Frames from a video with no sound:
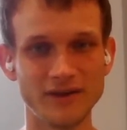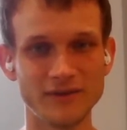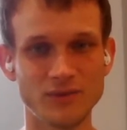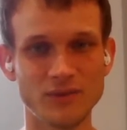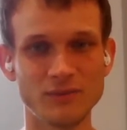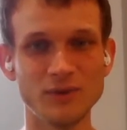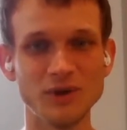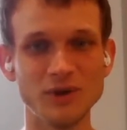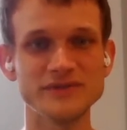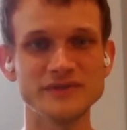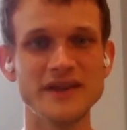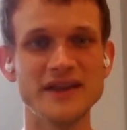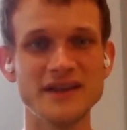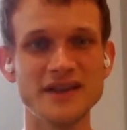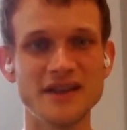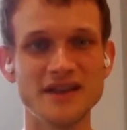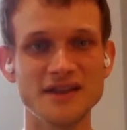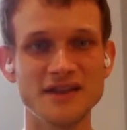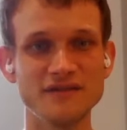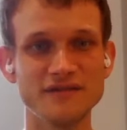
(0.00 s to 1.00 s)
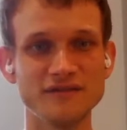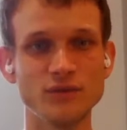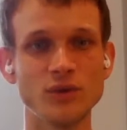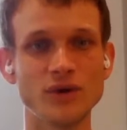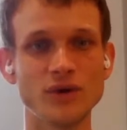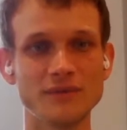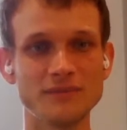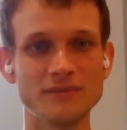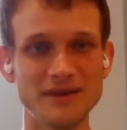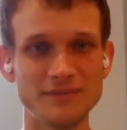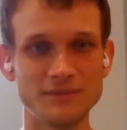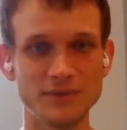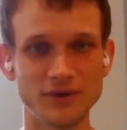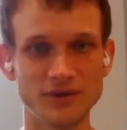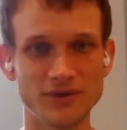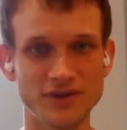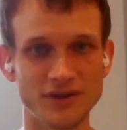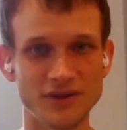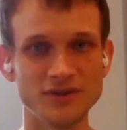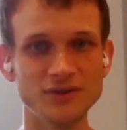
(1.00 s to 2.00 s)
remotely easy for people
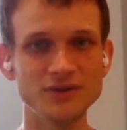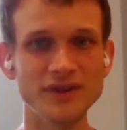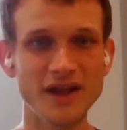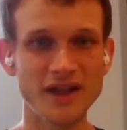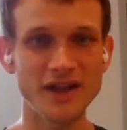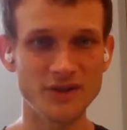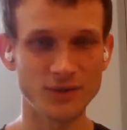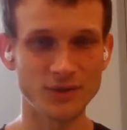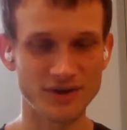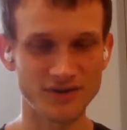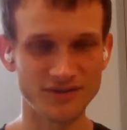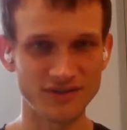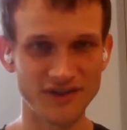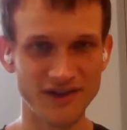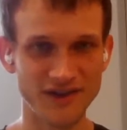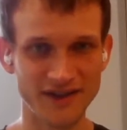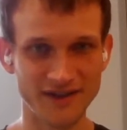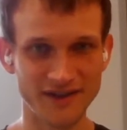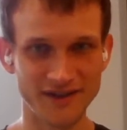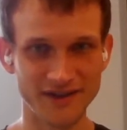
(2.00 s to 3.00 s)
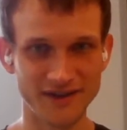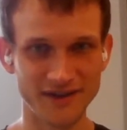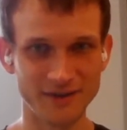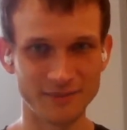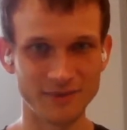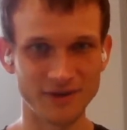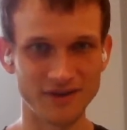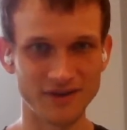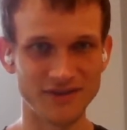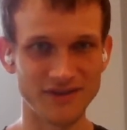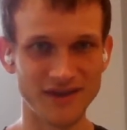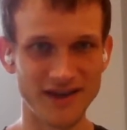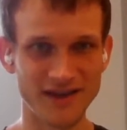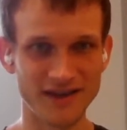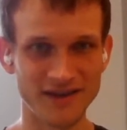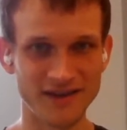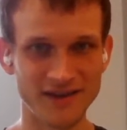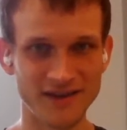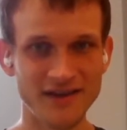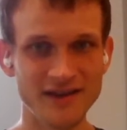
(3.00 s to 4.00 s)
to do that sort of thing,
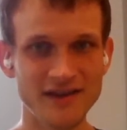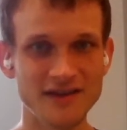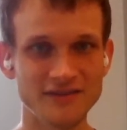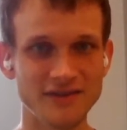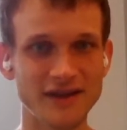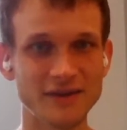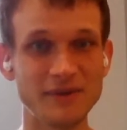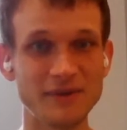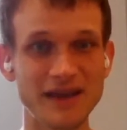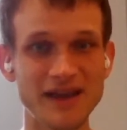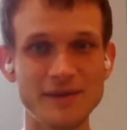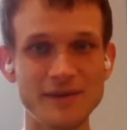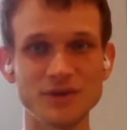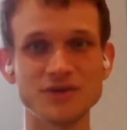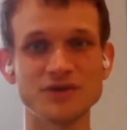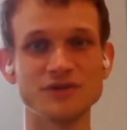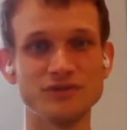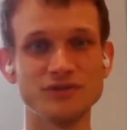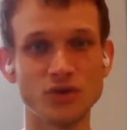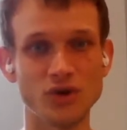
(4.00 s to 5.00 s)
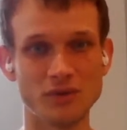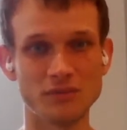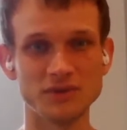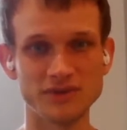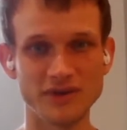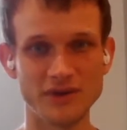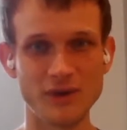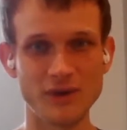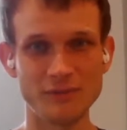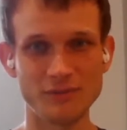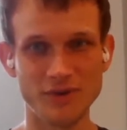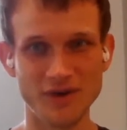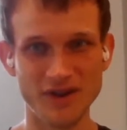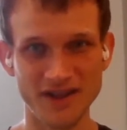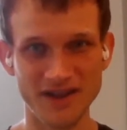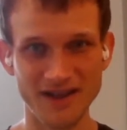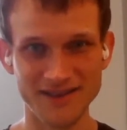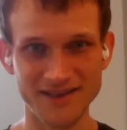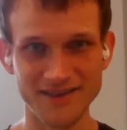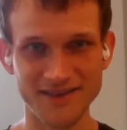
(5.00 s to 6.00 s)
then like being able to formally
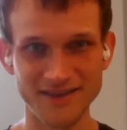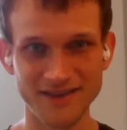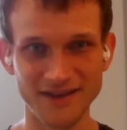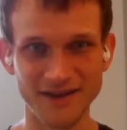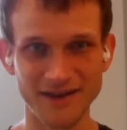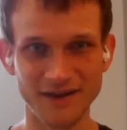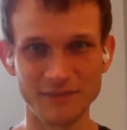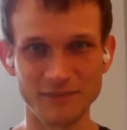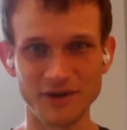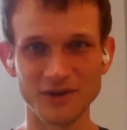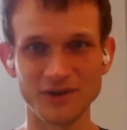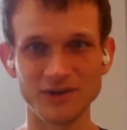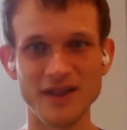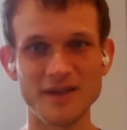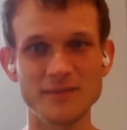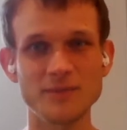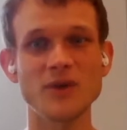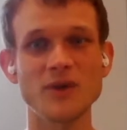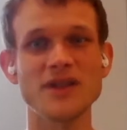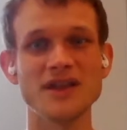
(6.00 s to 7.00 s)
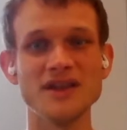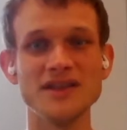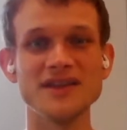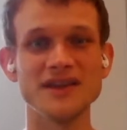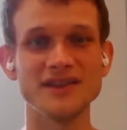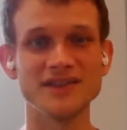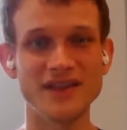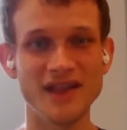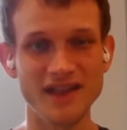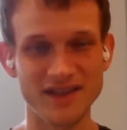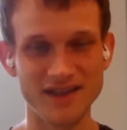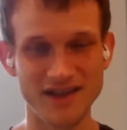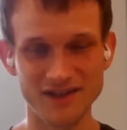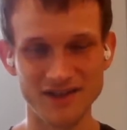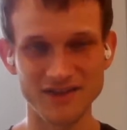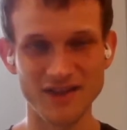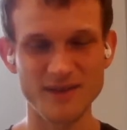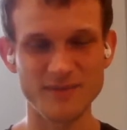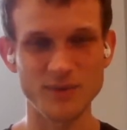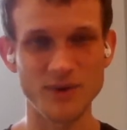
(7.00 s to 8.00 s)
represent, this person did this
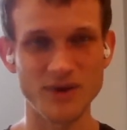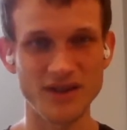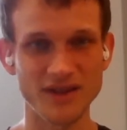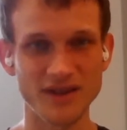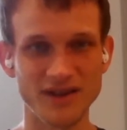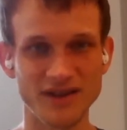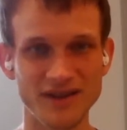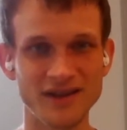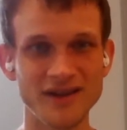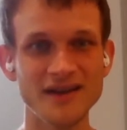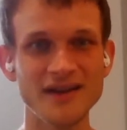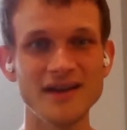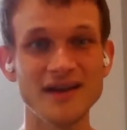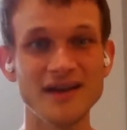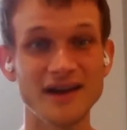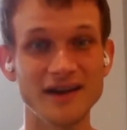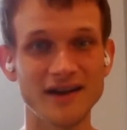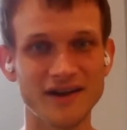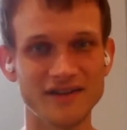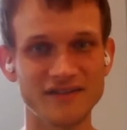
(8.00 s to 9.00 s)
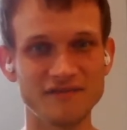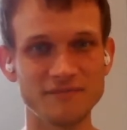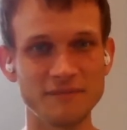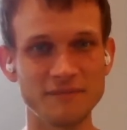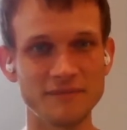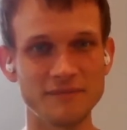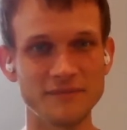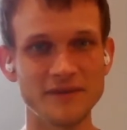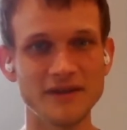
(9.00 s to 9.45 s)
thing, this person kind of